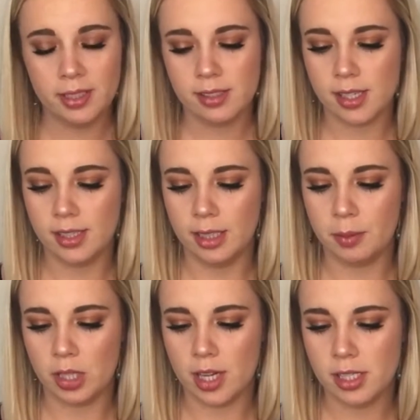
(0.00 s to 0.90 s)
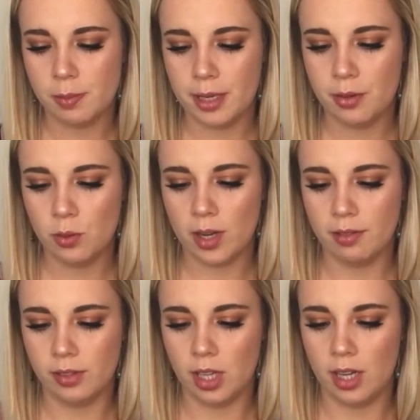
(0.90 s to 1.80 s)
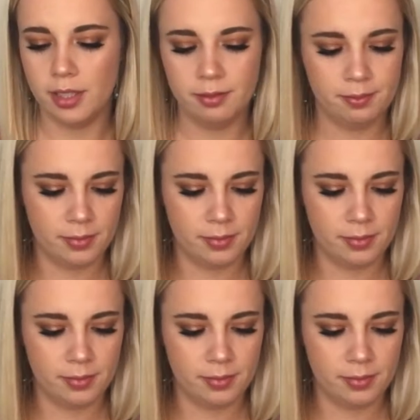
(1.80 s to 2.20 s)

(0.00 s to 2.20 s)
It's a lip gloss by Revlon,